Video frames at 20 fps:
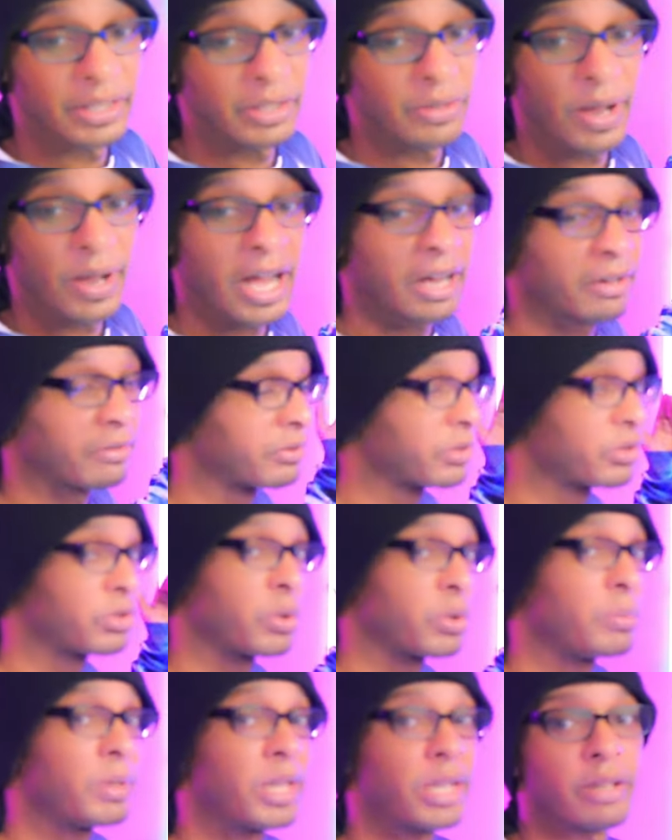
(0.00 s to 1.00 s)
You have
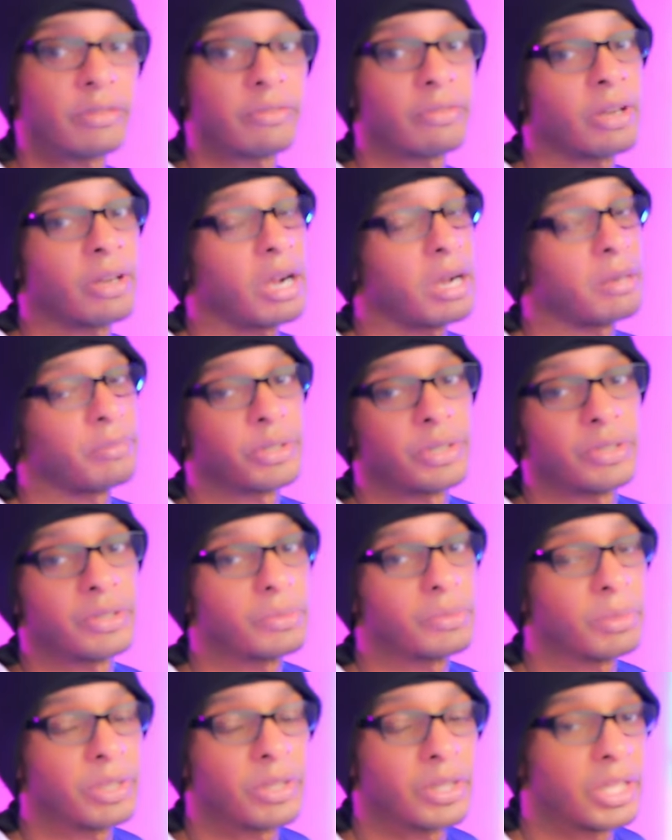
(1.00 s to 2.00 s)
so many different
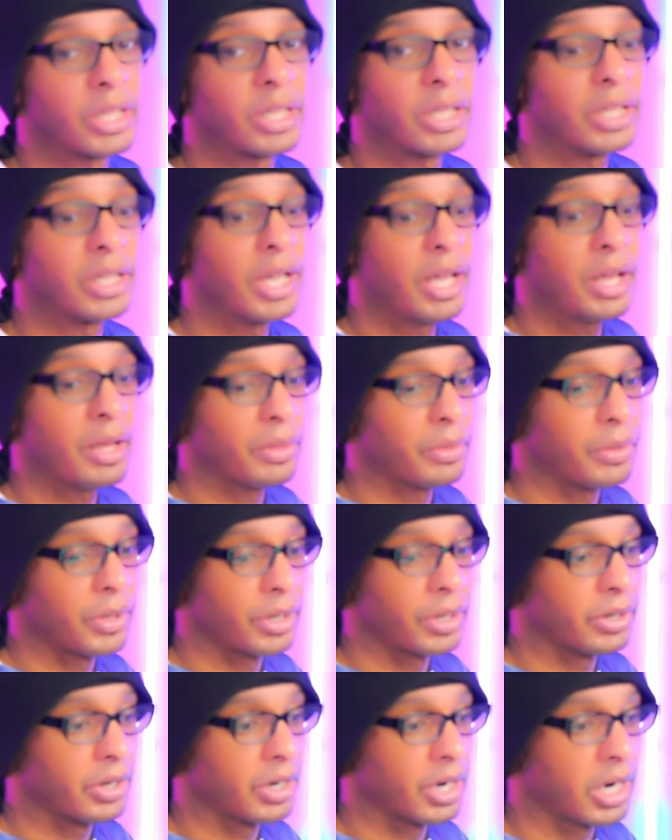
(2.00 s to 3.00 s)
options within
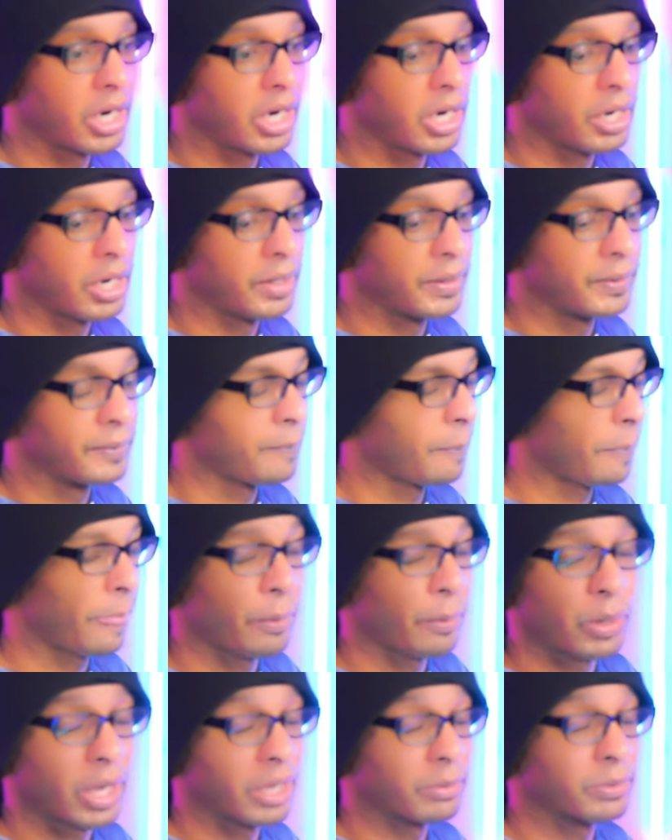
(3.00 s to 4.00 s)
their, uh,
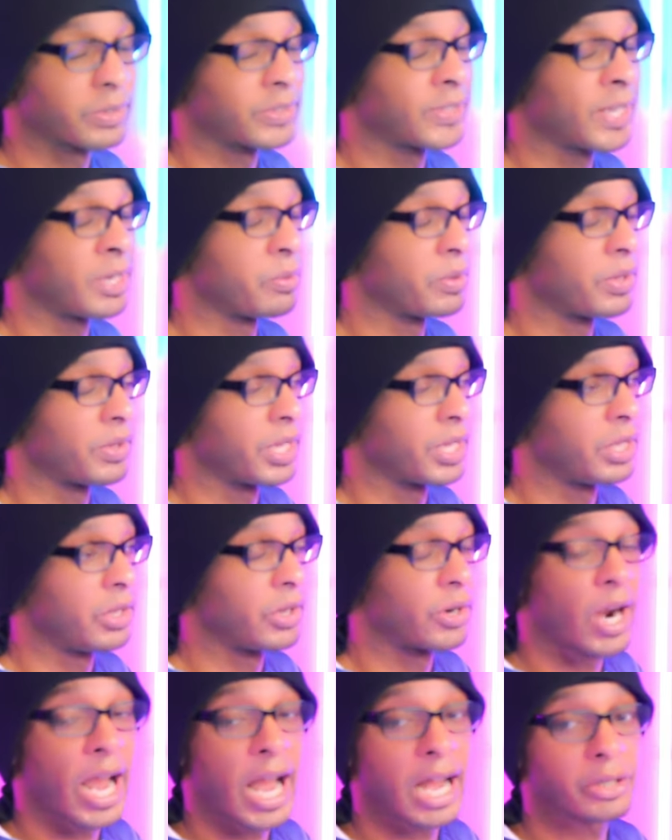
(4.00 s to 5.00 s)
I would say within
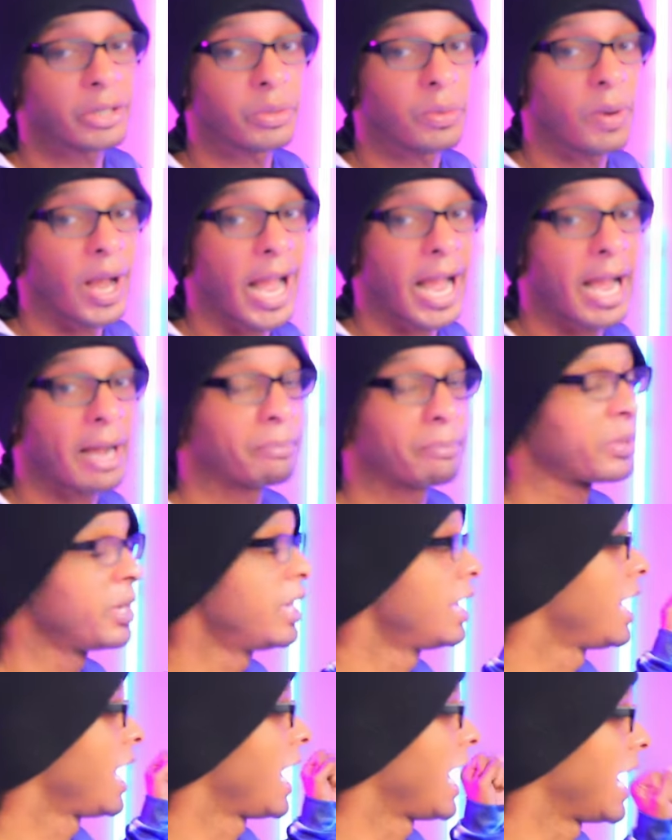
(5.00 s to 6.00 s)
their actual app.
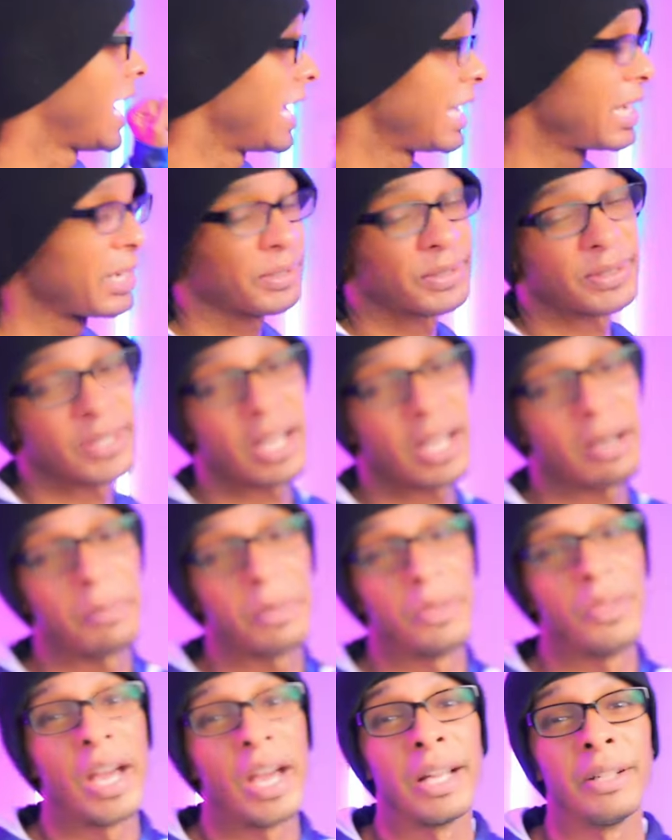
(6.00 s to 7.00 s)
And on top
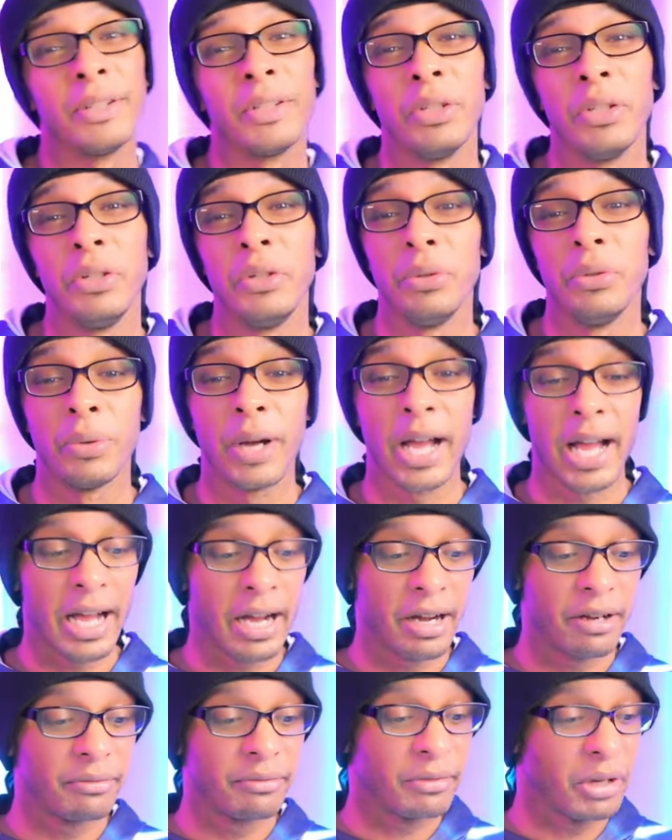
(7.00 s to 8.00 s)
of that, you
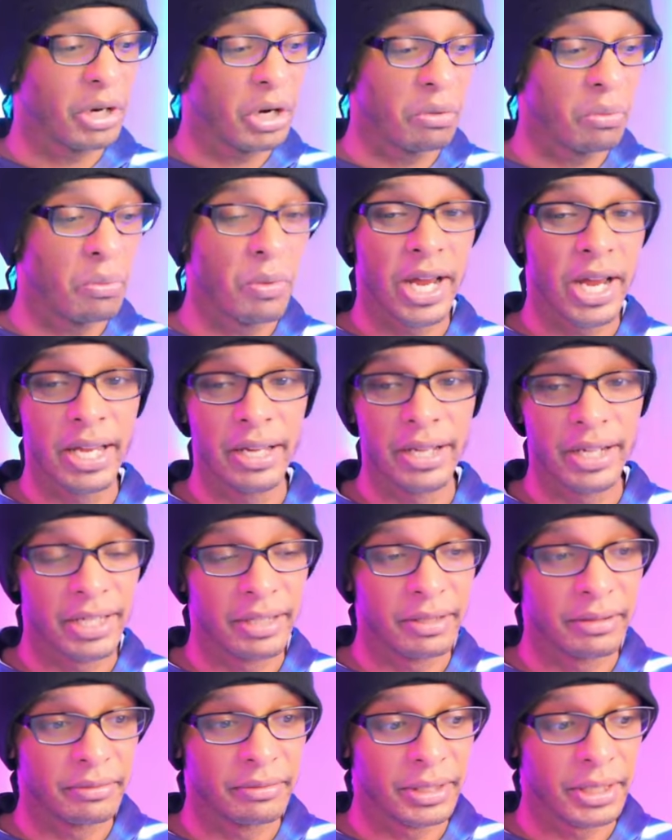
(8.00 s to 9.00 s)
have a way
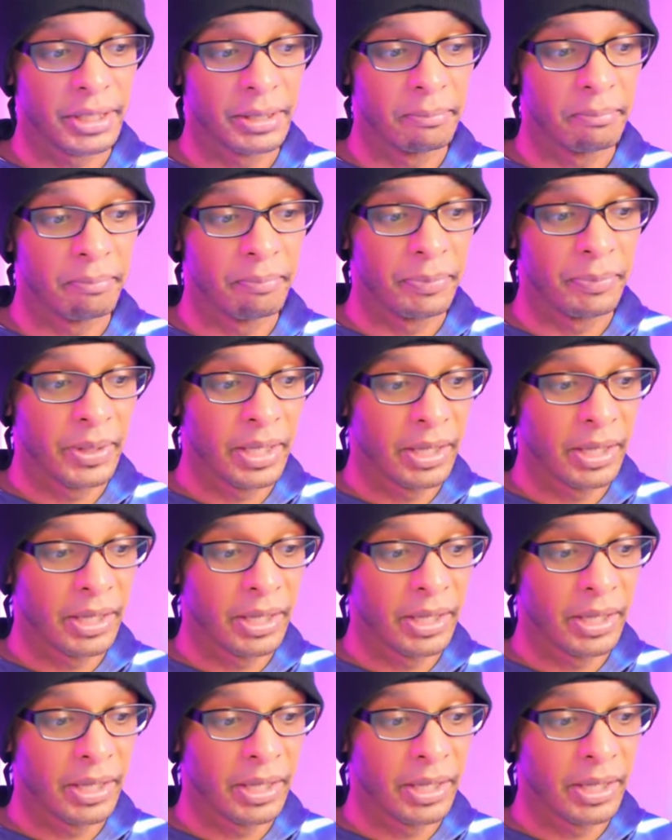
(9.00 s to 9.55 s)
of um,